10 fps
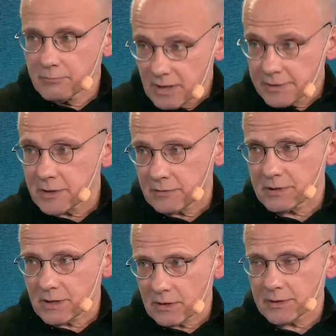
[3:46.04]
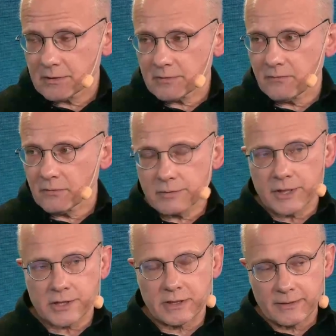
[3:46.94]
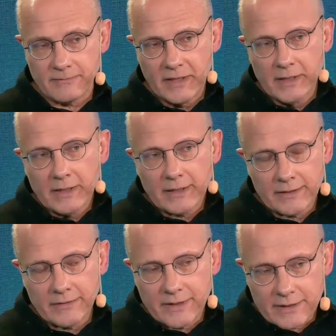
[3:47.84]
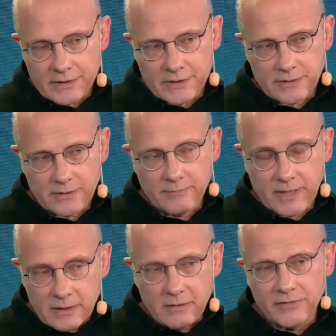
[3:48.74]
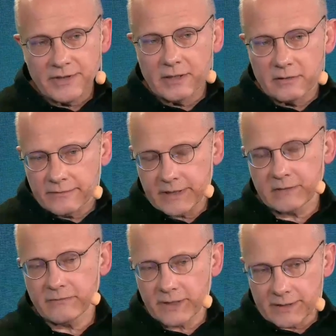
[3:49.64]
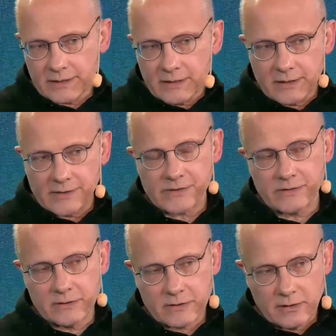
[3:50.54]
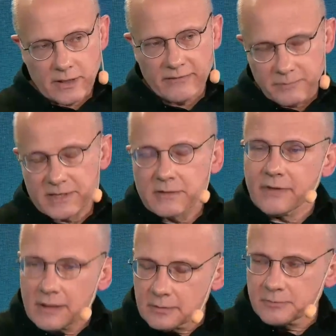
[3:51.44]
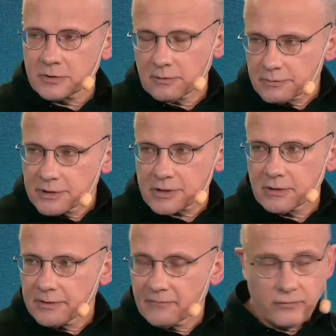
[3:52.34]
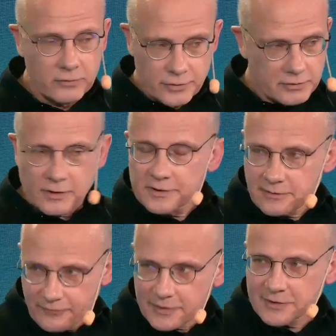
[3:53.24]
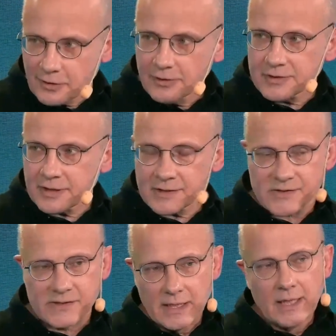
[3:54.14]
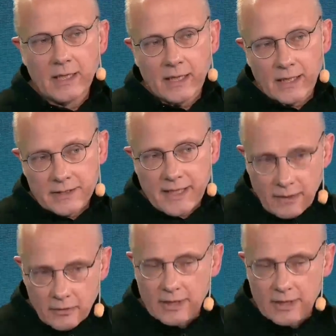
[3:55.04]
military target for Russia, and that many of the innovative ideas that have been developed originally for totally different contexts are now